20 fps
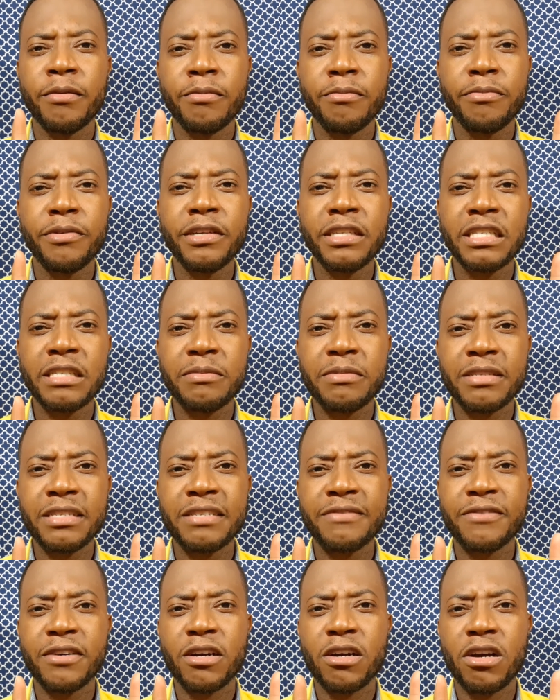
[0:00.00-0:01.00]
Principles
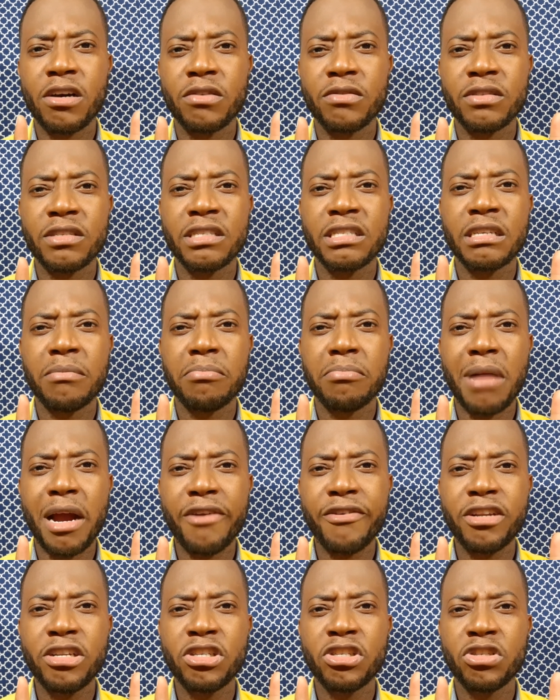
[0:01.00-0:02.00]
of accounts is a
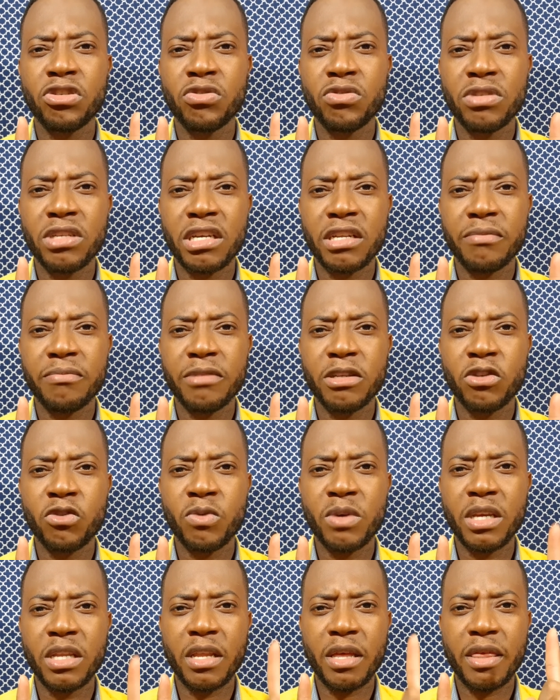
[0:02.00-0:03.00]
marriage union
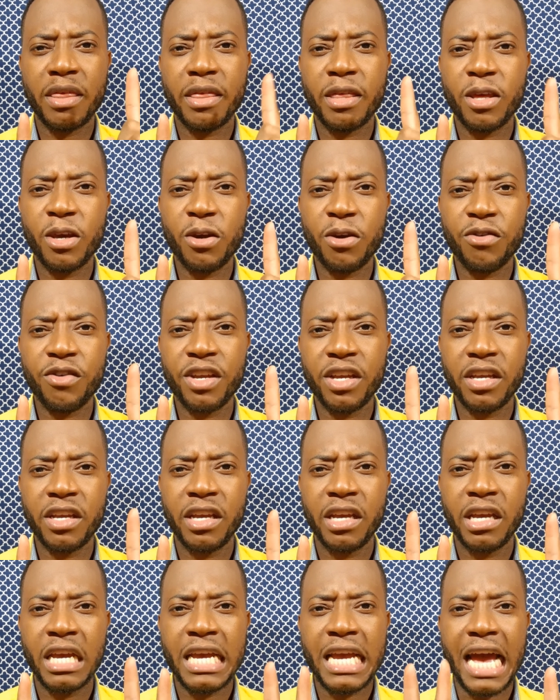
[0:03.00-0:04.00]
between theory
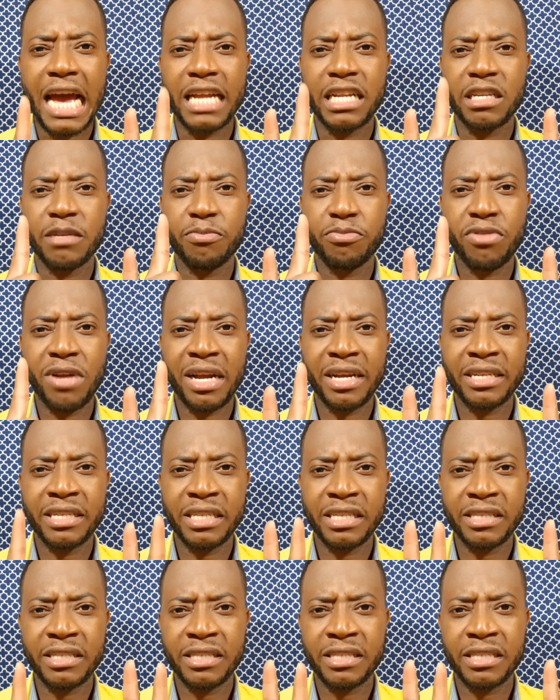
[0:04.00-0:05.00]
and the
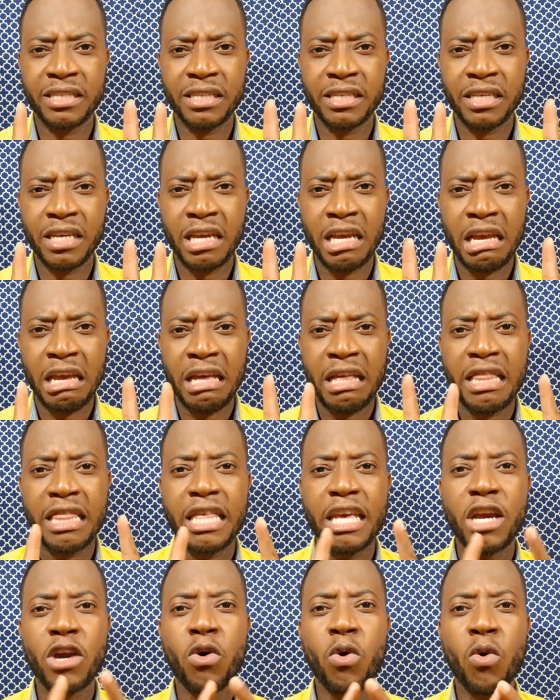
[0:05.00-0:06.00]
practice.
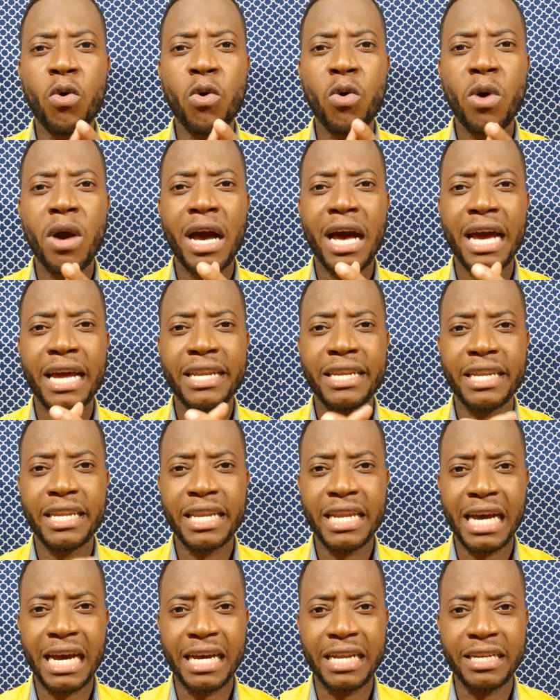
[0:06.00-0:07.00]
They go hand
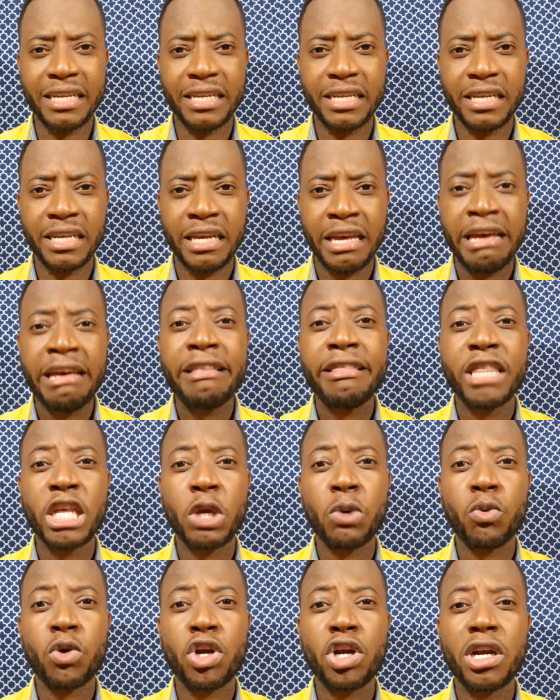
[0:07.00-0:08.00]
in hand. They
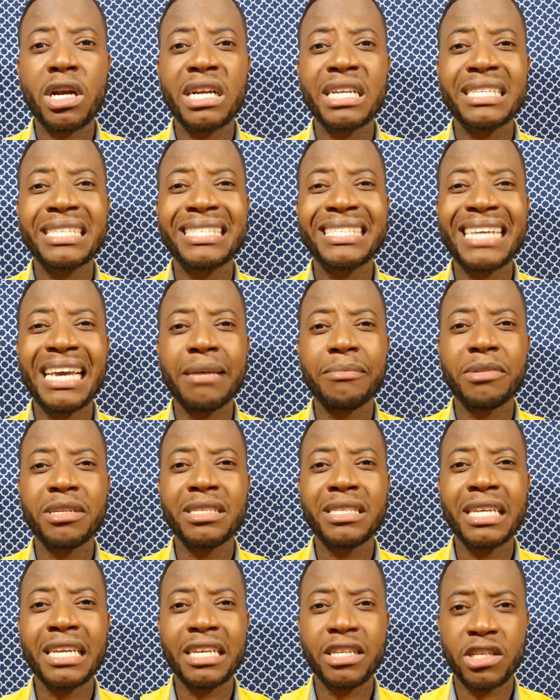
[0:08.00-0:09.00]
work
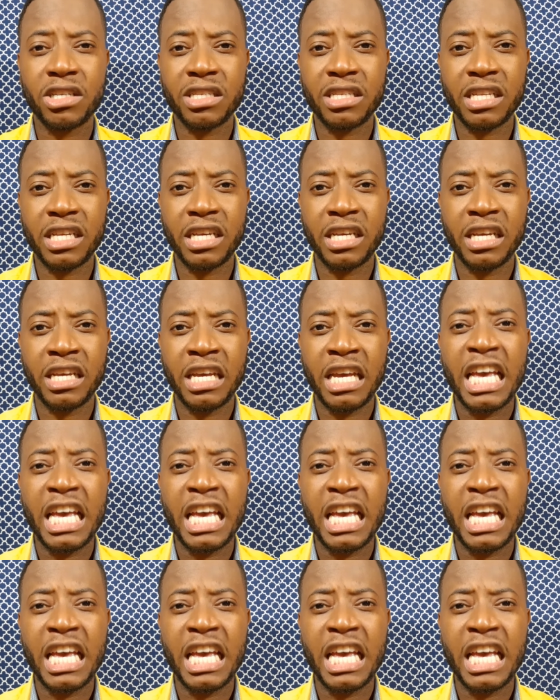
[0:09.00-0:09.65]
simultaneously.